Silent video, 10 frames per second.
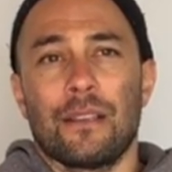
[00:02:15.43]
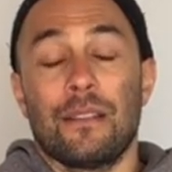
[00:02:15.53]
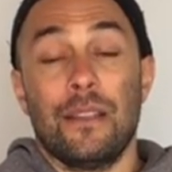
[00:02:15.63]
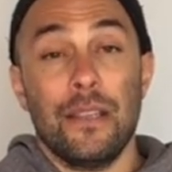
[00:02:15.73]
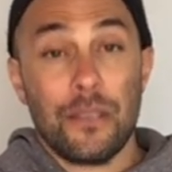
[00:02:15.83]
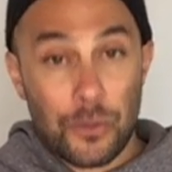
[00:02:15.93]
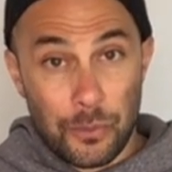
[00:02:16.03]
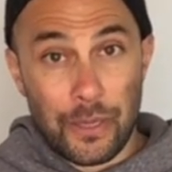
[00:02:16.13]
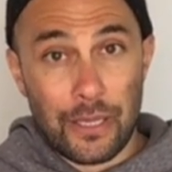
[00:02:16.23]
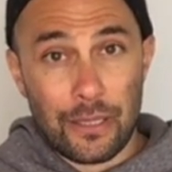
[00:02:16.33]
this
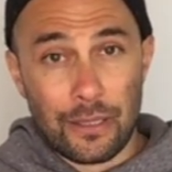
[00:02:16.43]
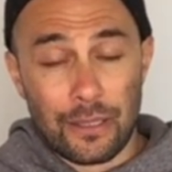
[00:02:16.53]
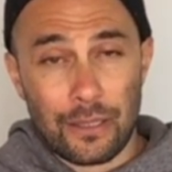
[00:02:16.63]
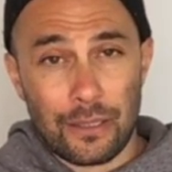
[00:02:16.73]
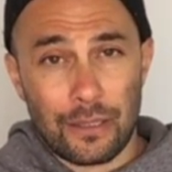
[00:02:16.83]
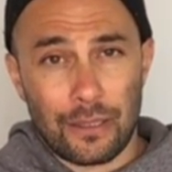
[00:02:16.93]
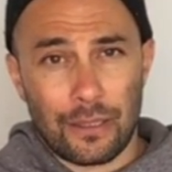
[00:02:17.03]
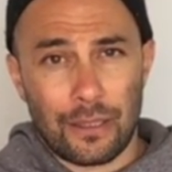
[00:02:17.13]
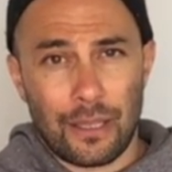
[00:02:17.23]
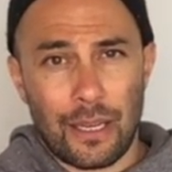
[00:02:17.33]
week,
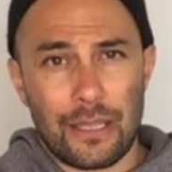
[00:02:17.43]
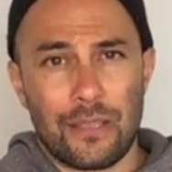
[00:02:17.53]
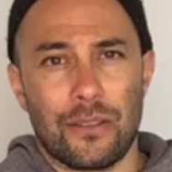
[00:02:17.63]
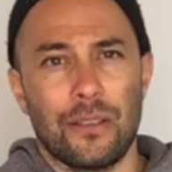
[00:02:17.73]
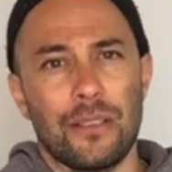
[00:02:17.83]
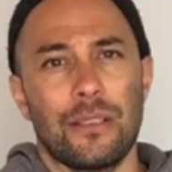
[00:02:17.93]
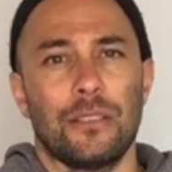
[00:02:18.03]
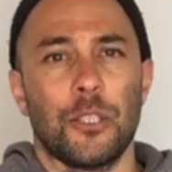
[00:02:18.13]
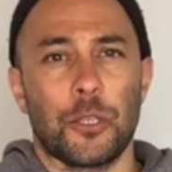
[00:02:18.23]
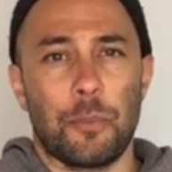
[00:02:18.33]
I started to
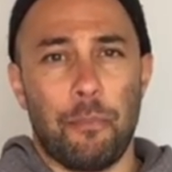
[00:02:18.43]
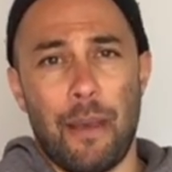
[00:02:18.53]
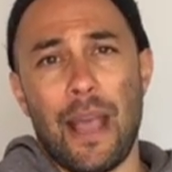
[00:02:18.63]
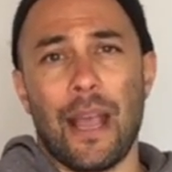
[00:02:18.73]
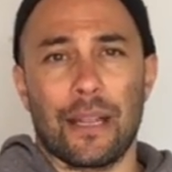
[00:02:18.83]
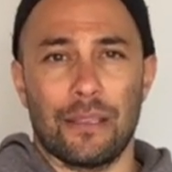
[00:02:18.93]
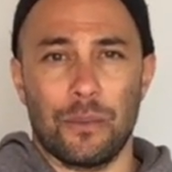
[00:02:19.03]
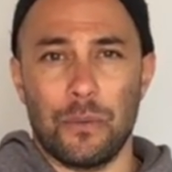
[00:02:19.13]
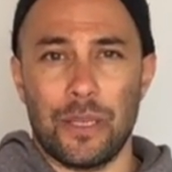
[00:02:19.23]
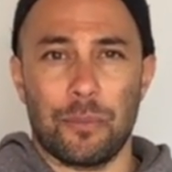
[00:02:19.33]
look back at the
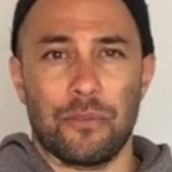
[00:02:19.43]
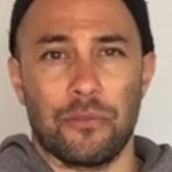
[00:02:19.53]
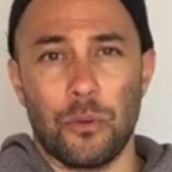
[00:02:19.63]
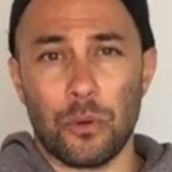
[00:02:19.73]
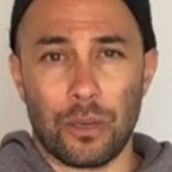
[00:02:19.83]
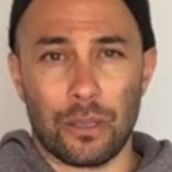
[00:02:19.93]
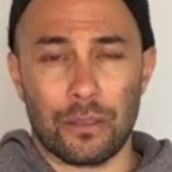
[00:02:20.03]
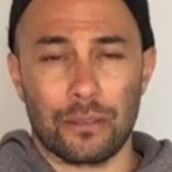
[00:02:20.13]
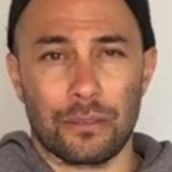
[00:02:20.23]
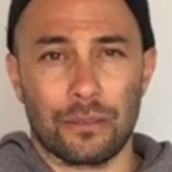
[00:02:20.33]
week before
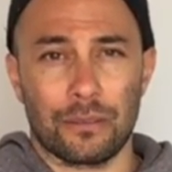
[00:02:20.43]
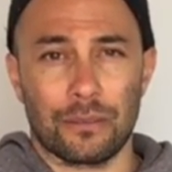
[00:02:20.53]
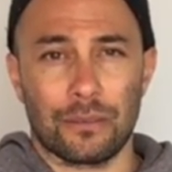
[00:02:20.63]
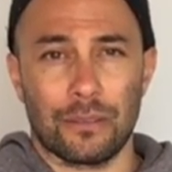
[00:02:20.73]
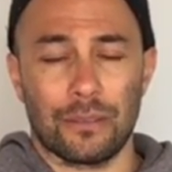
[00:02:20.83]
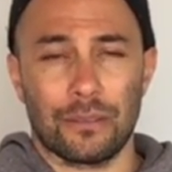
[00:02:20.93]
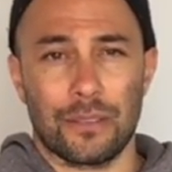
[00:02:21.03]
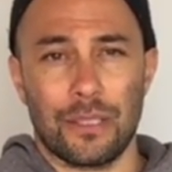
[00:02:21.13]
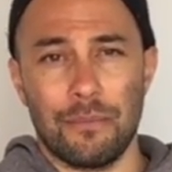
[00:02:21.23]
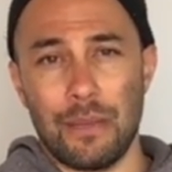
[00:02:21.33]

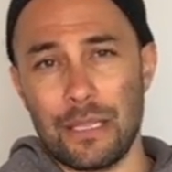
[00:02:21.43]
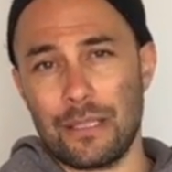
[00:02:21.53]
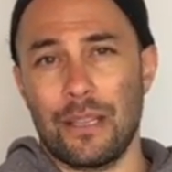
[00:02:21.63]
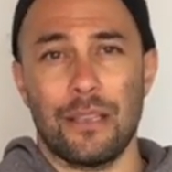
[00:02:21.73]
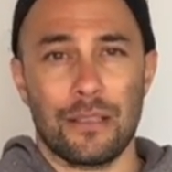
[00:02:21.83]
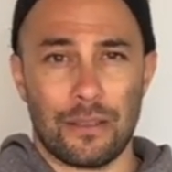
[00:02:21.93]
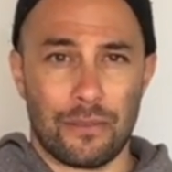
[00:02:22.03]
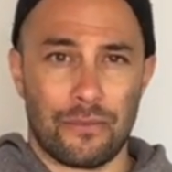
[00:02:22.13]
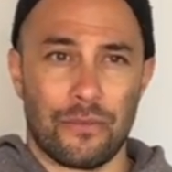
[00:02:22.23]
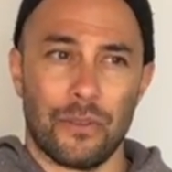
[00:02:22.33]
to make sense
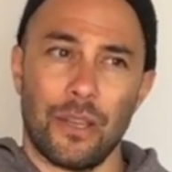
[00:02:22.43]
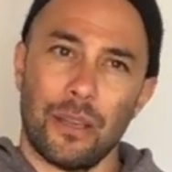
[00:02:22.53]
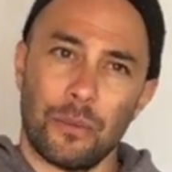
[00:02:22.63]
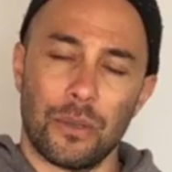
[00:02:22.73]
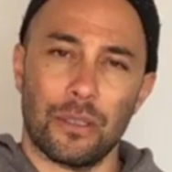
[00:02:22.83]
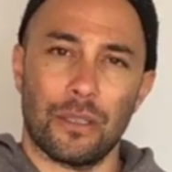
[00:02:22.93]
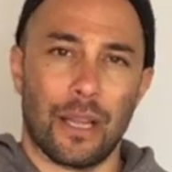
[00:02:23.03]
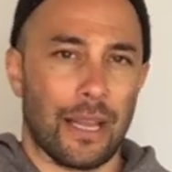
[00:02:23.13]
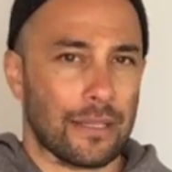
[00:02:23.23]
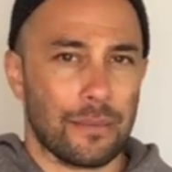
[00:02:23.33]
of, okay, well, I
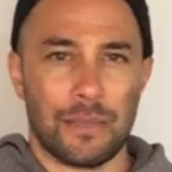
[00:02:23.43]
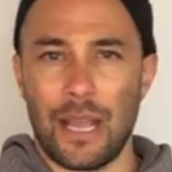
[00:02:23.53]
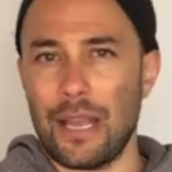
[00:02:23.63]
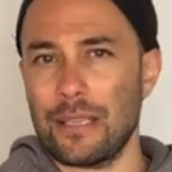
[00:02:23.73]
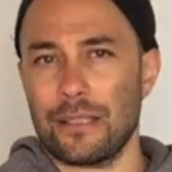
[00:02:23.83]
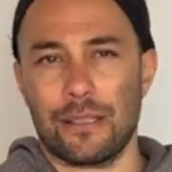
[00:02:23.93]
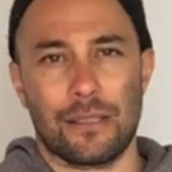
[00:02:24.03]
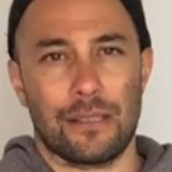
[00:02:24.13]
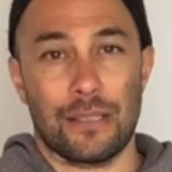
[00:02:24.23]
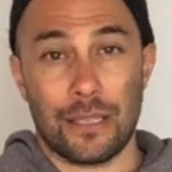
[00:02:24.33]
had some
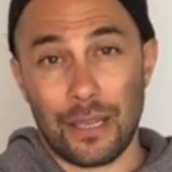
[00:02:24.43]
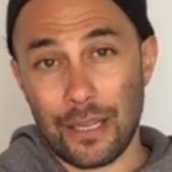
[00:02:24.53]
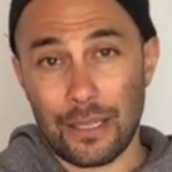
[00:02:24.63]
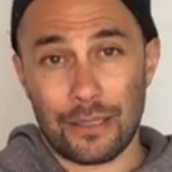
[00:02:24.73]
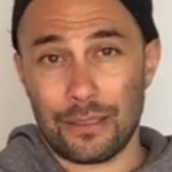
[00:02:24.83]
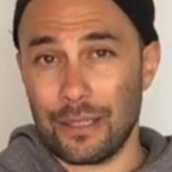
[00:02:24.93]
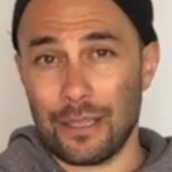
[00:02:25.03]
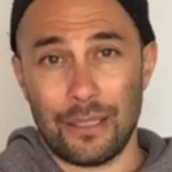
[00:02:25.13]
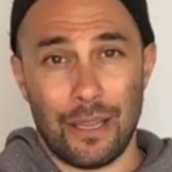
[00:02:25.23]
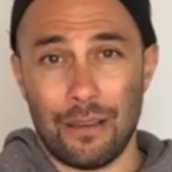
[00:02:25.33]
tasks. Did
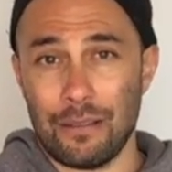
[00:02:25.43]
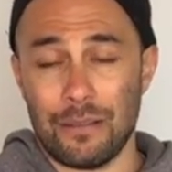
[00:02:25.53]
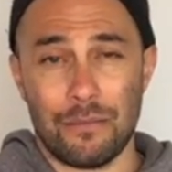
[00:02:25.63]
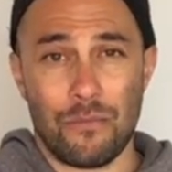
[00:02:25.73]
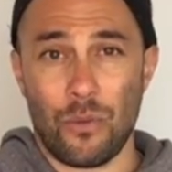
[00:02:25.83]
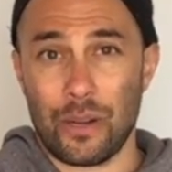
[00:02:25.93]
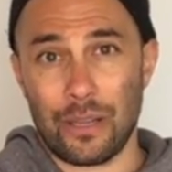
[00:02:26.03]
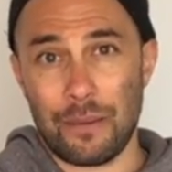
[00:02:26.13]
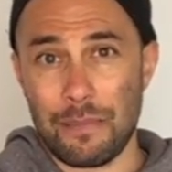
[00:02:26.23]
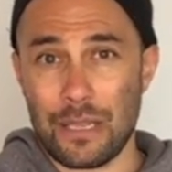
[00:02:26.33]
I nail them? What did
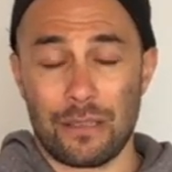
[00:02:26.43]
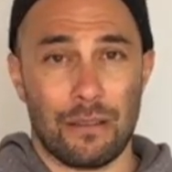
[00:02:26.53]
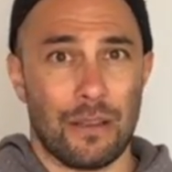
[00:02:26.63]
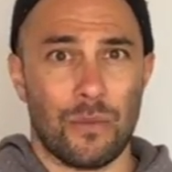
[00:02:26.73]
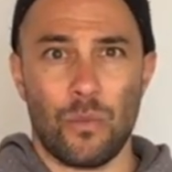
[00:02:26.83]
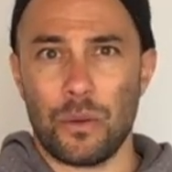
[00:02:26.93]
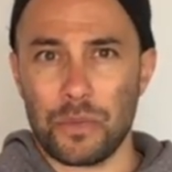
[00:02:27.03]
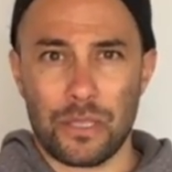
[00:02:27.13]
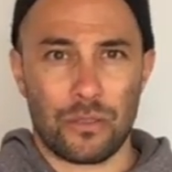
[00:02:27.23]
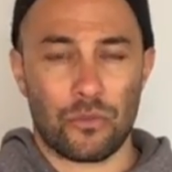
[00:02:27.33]
I miss on? What
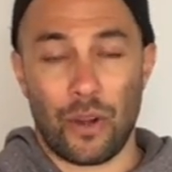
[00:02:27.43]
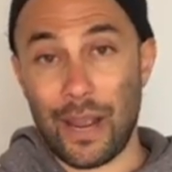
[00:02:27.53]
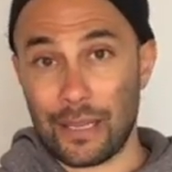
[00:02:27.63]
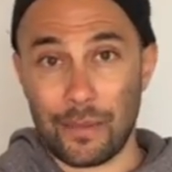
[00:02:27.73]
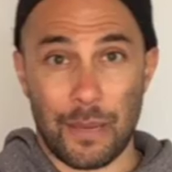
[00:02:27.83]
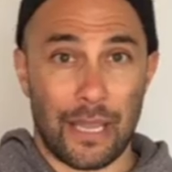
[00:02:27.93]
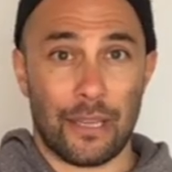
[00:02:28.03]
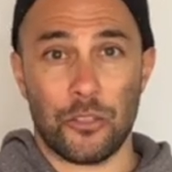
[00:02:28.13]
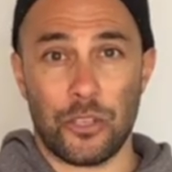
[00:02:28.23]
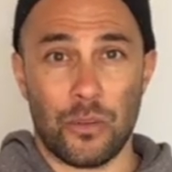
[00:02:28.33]
was dragging my
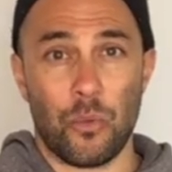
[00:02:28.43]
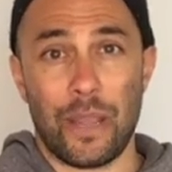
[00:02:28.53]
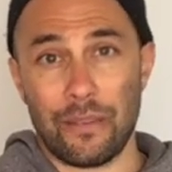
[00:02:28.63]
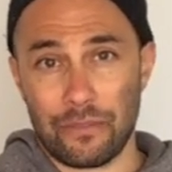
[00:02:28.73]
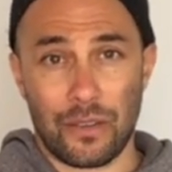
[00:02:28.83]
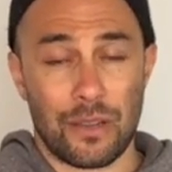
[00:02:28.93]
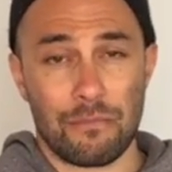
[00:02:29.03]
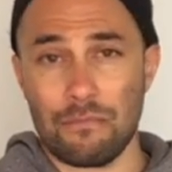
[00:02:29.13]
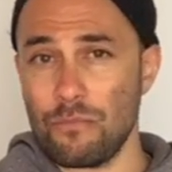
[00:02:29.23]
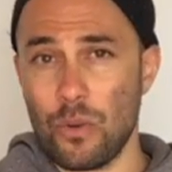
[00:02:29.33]
energy away
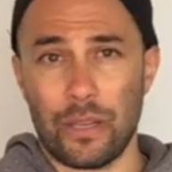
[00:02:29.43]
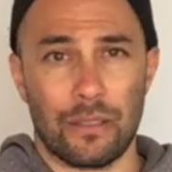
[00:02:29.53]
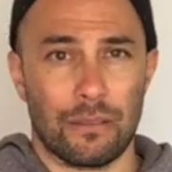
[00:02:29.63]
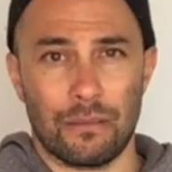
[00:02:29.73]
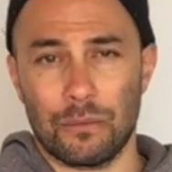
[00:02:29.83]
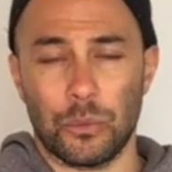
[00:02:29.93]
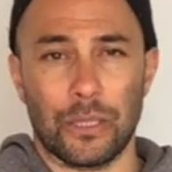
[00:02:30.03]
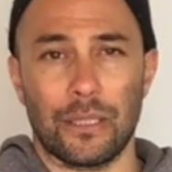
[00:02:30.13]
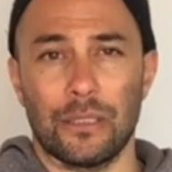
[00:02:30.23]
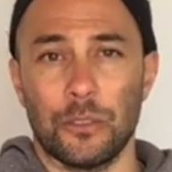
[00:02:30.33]
from? What
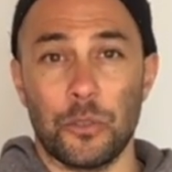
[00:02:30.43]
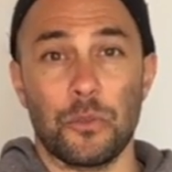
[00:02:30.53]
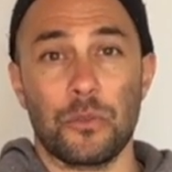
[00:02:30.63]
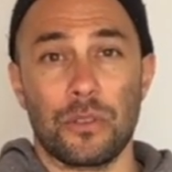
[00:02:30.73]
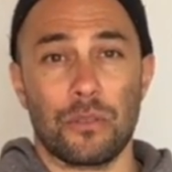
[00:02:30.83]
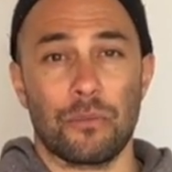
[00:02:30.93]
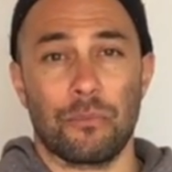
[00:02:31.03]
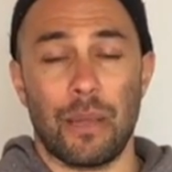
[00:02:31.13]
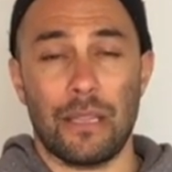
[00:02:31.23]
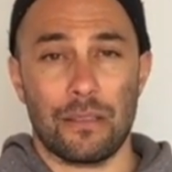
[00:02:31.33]
did I lose
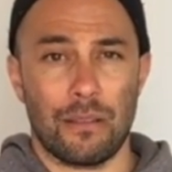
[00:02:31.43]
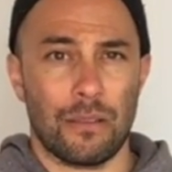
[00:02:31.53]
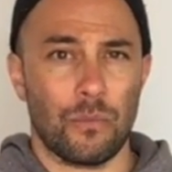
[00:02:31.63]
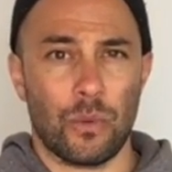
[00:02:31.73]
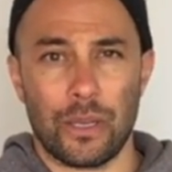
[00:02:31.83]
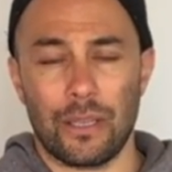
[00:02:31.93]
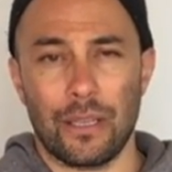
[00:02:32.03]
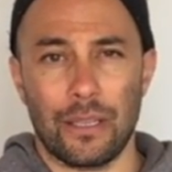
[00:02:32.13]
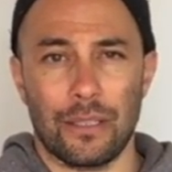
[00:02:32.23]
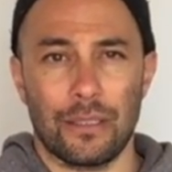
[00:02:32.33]
pace on? What
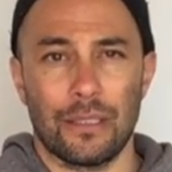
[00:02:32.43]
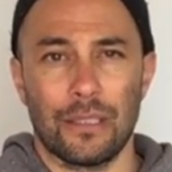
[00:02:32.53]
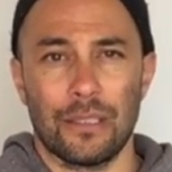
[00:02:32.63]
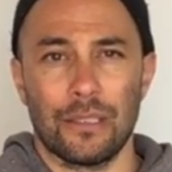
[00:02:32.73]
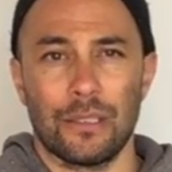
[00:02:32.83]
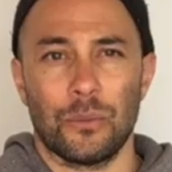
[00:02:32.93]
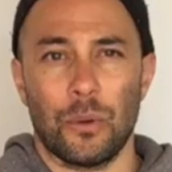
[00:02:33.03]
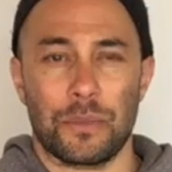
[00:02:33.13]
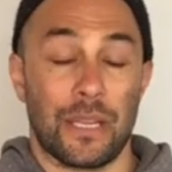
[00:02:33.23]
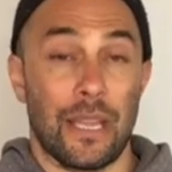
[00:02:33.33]

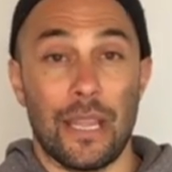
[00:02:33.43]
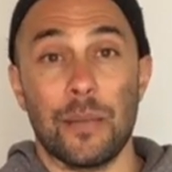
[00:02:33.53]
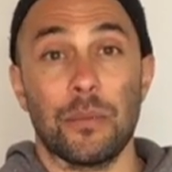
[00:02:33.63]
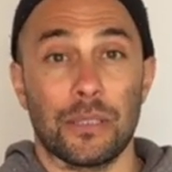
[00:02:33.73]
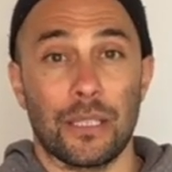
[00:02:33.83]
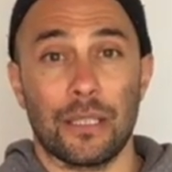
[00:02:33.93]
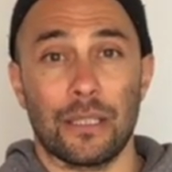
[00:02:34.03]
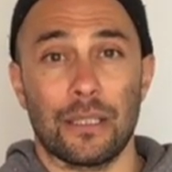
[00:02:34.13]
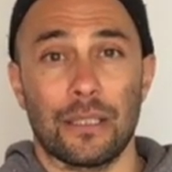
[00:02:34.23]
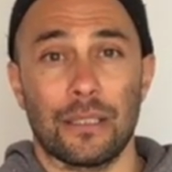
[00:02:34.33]
was I able to